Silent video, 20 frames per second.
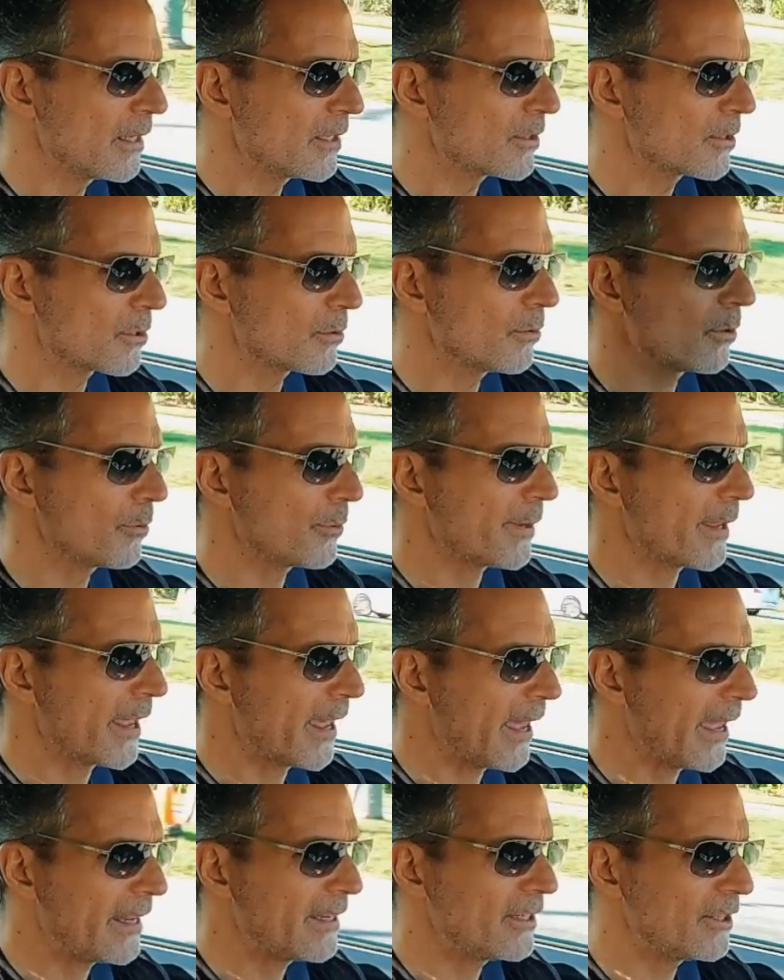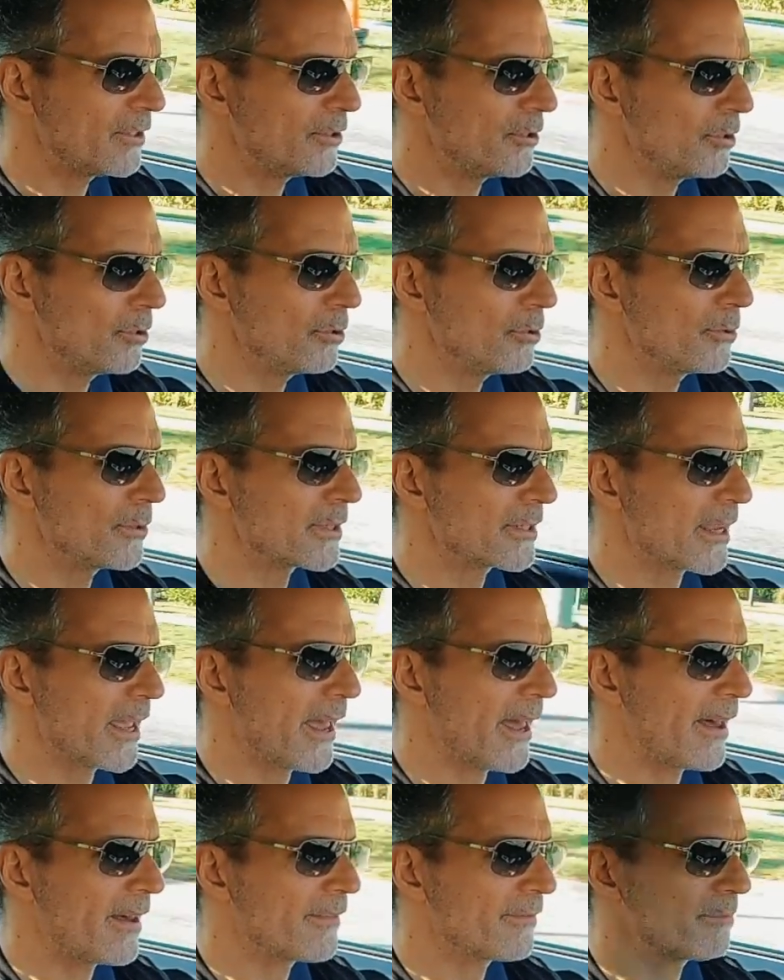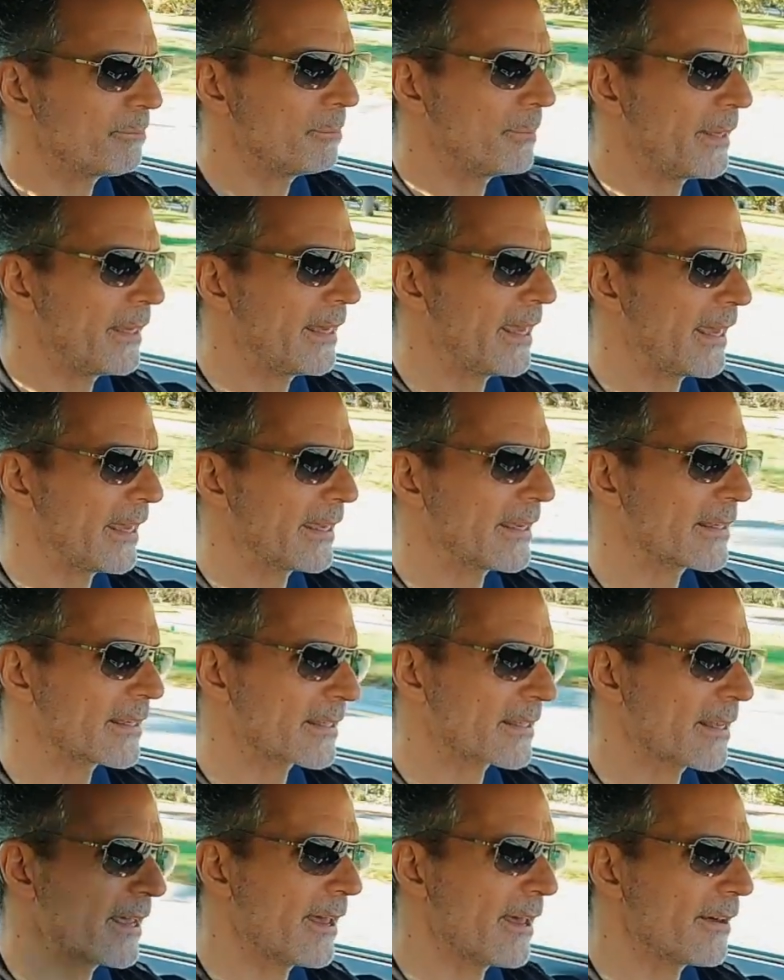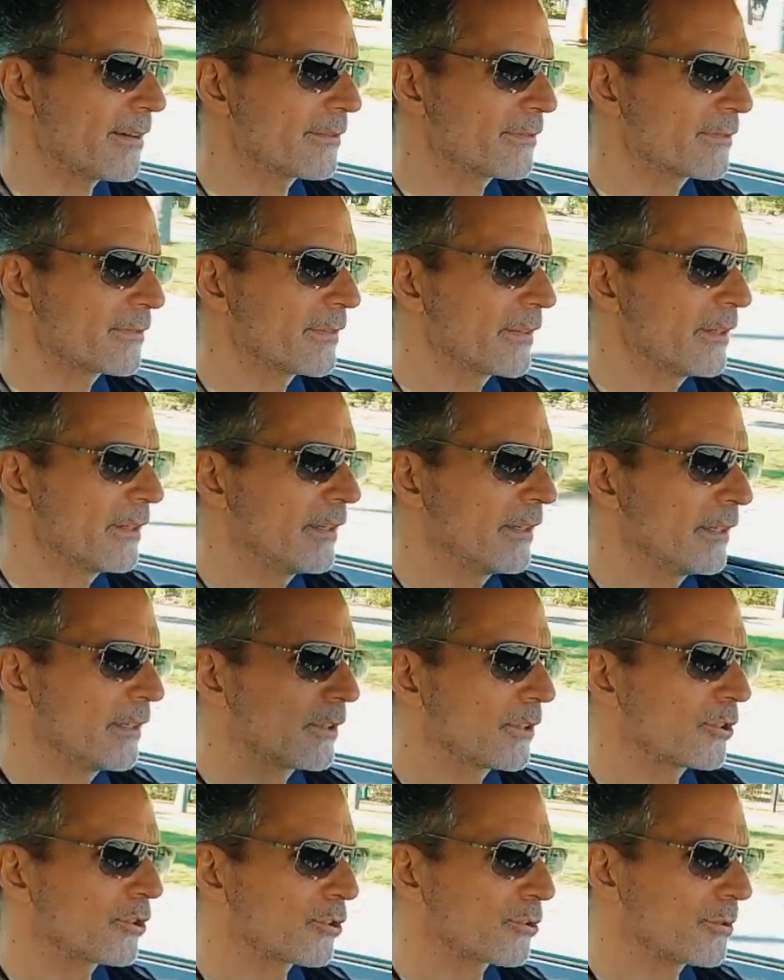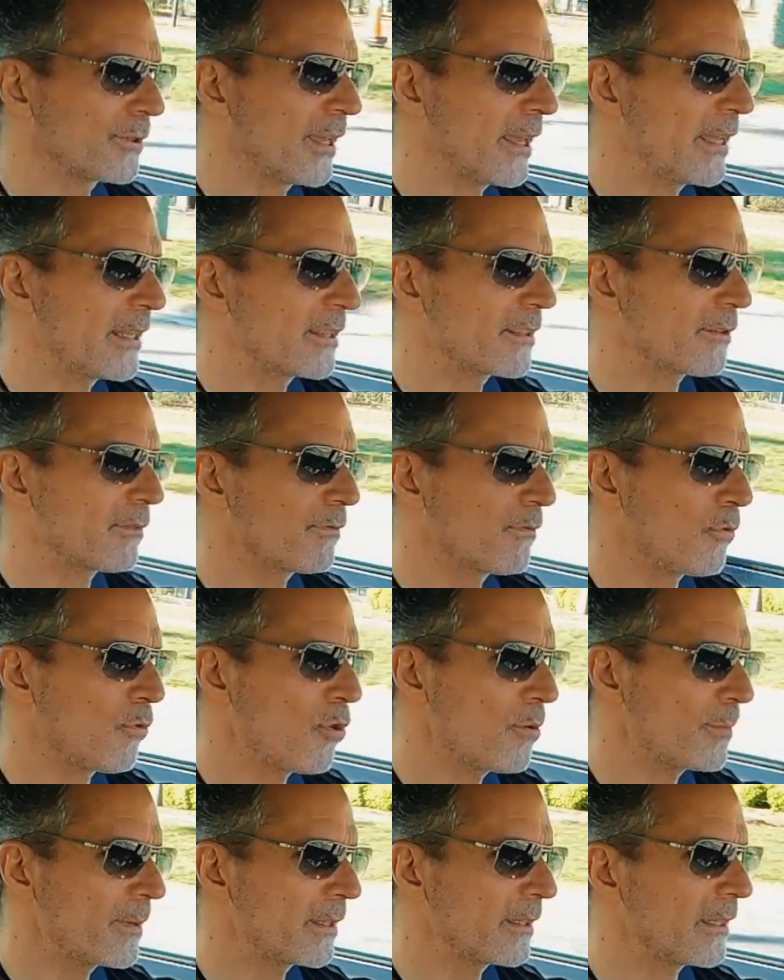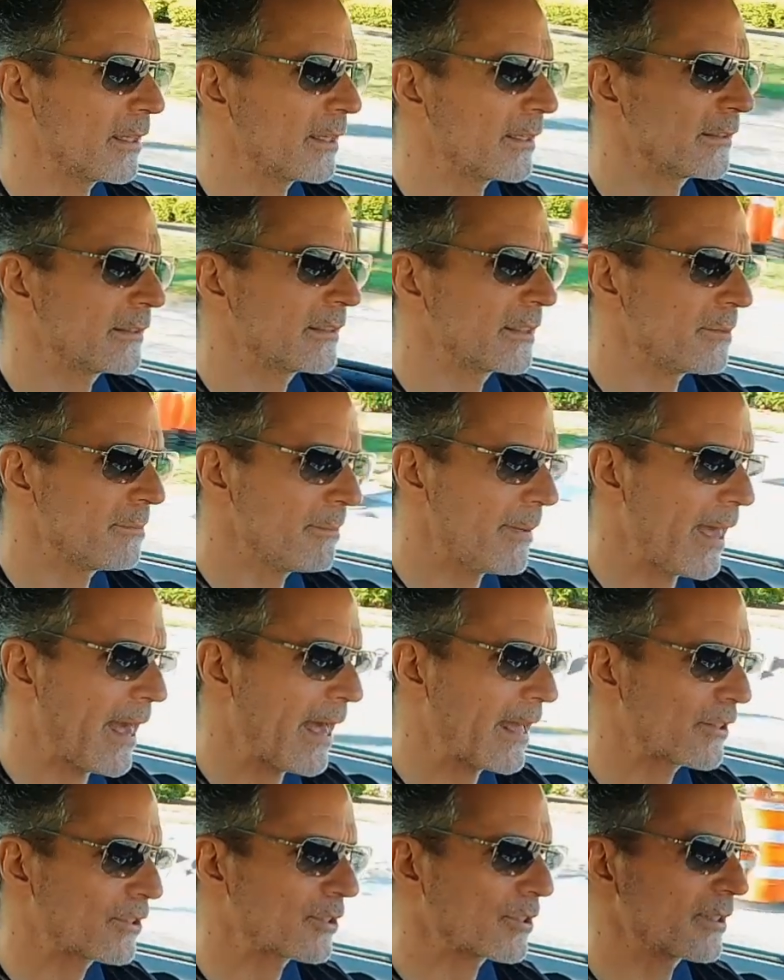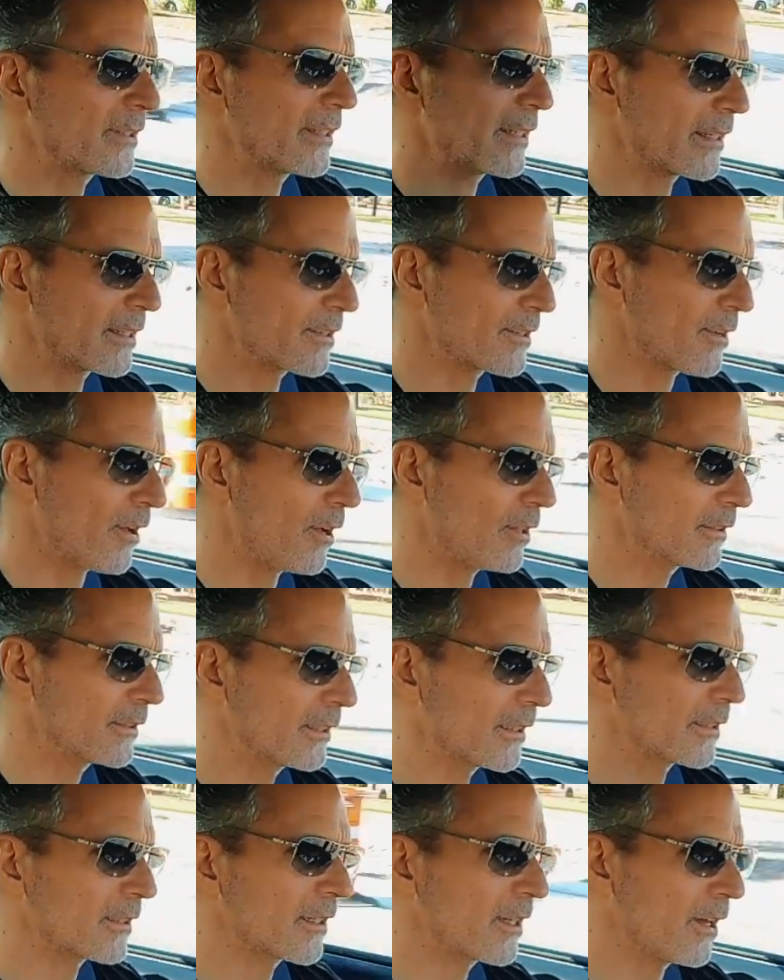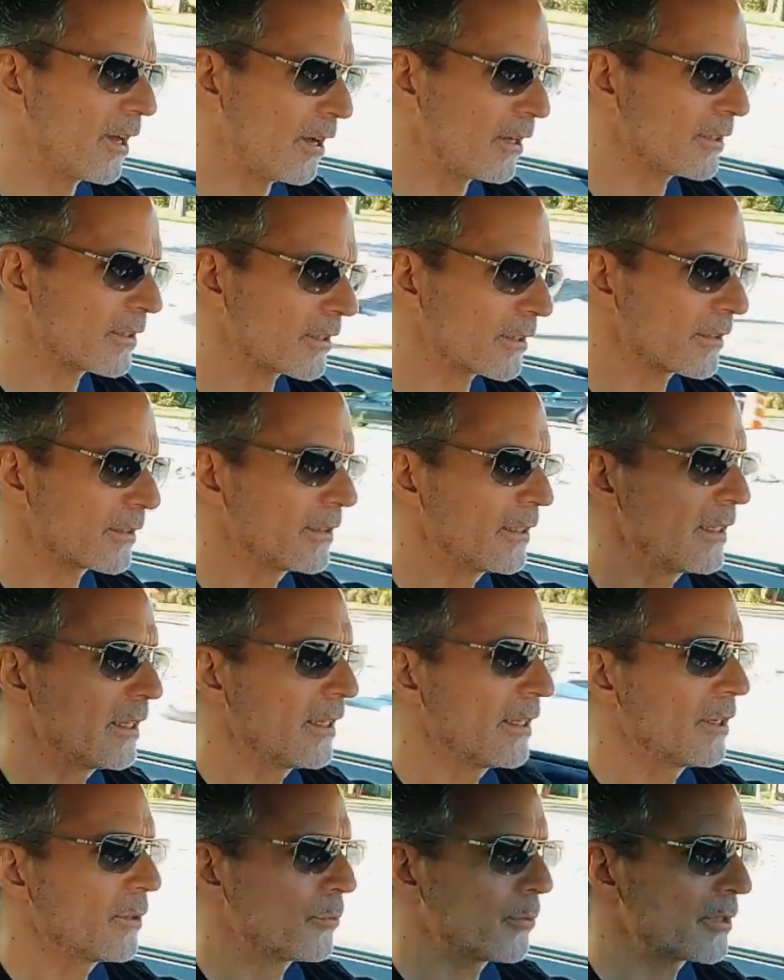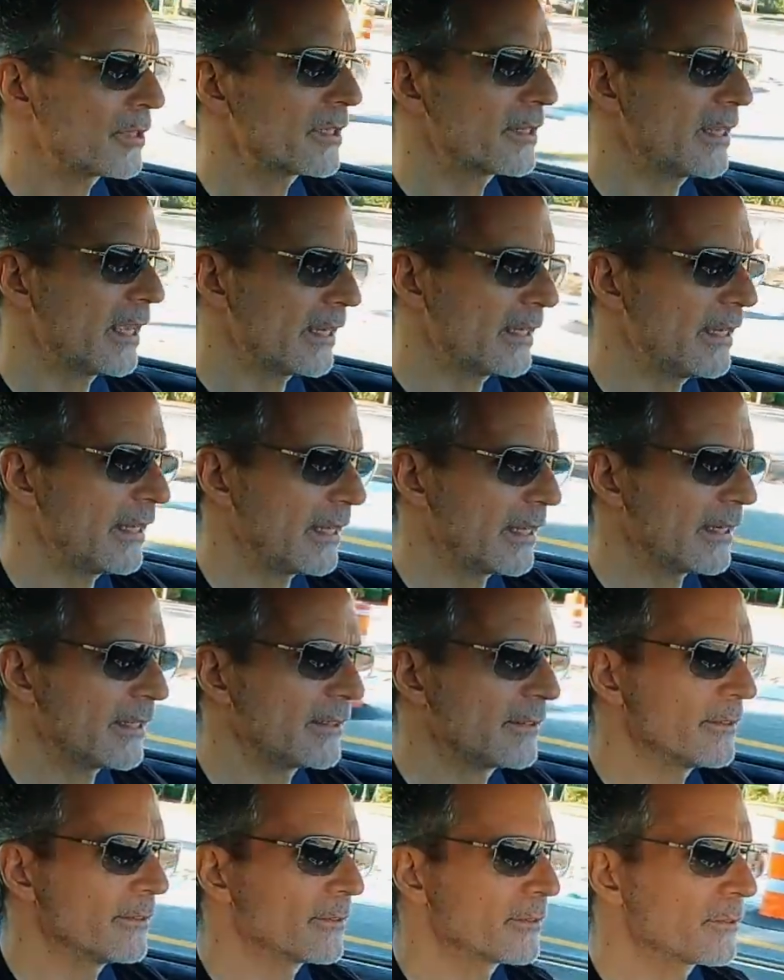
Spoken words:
So what we had to do is have BASF create the formula to match the Axalta color, which they did.